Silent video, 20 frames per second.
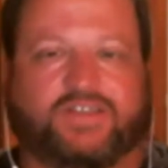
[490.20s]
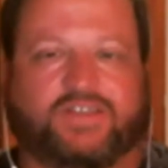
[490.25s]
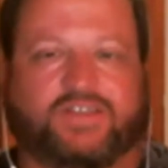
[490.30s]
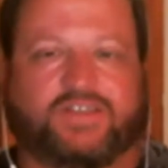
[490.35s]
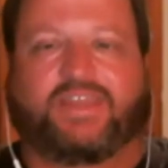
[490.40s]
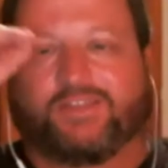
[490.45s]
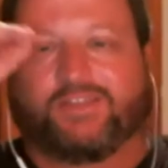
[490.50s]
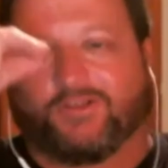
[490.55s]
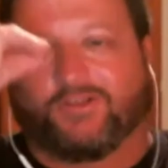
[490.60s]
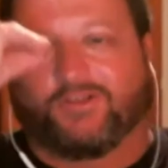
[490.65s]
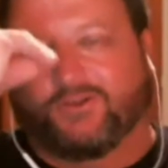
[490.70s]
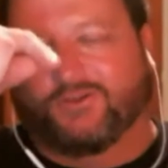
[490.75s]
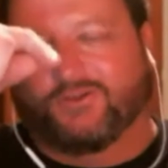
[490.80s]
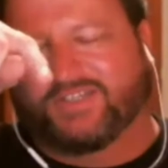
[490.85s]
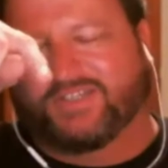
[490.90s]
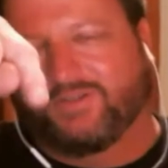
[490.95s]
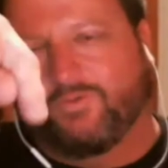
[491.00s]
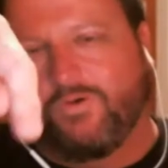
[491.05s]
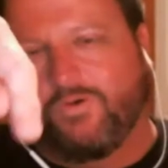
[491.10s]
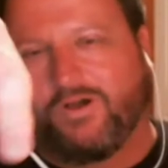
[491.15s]
and the girls had
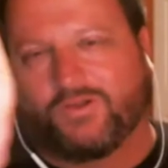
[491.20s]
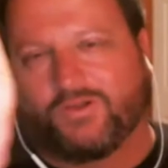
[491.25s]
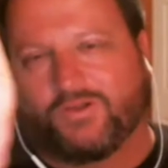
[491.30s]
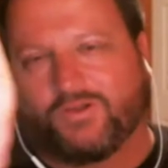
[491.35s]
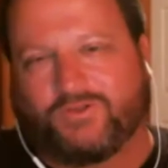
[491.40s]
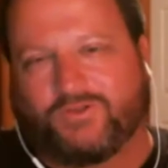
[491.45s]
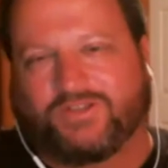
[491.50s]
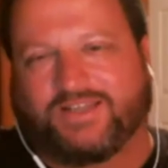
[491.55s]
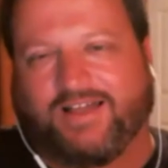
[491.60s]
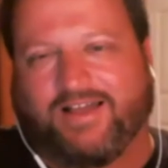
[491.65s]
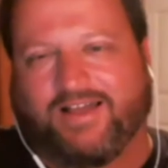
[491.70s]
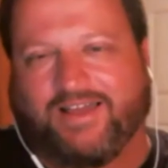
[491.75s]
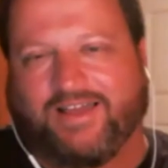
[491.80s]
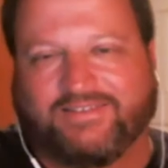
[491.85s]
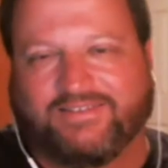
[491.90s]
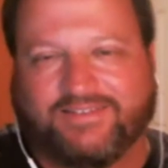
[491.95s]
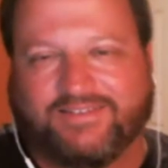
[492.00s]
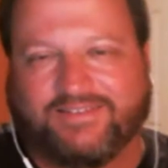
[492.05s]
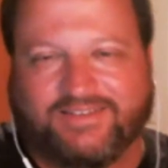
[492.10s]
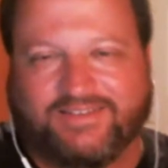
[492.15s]
to walk through the line. It